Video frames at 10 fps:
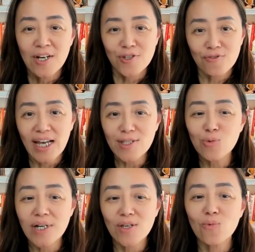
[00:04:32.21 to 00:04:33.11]
so that's
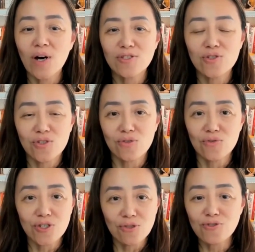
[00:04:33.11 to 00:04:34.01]
what you want to
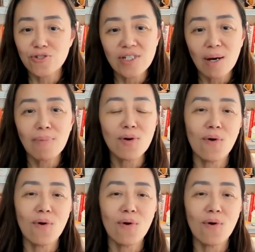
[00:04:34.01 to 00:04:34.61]
do solution number